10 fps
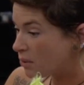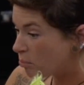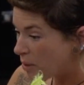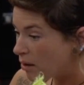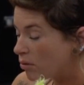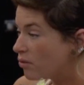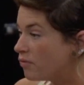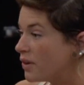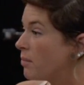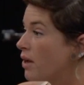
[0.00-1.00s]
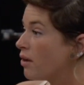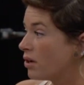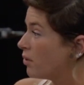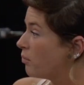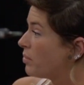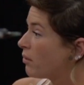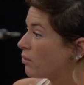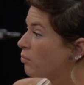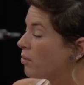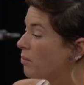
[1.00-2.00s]
empowered female, an
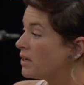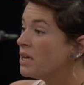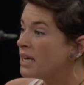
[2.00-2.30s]
empowered woman,